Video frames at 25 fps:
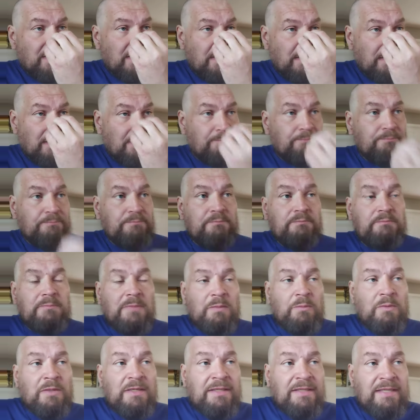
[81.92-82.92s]
I
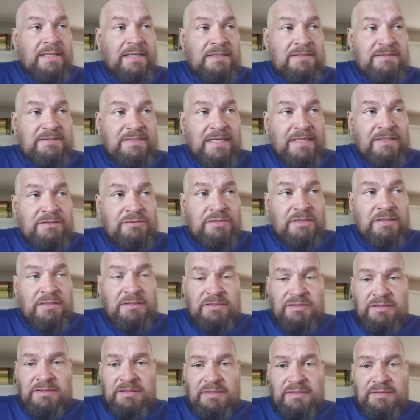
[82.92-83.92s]
wanna thank Sandra.
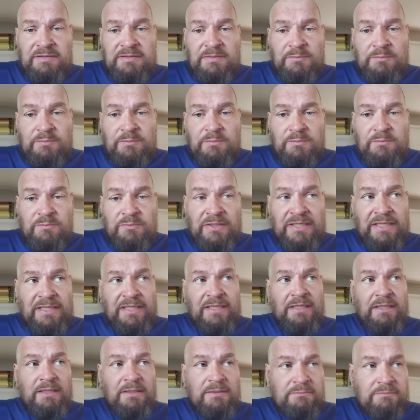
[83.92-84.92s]
She did some
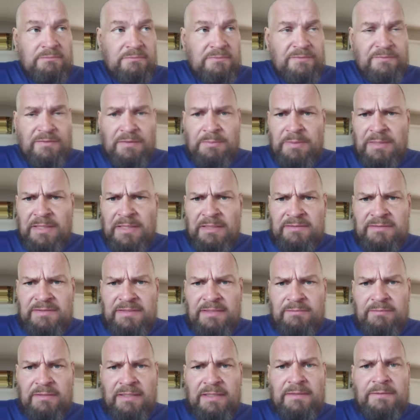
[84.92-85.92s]
Reiki, if I pronounced
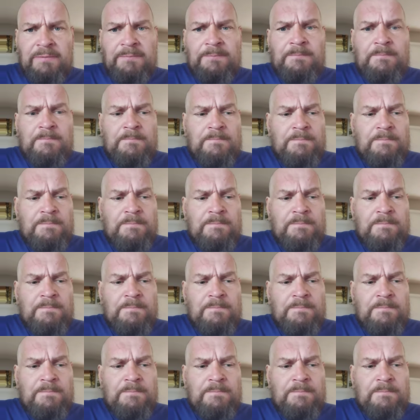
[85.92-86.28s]
that right.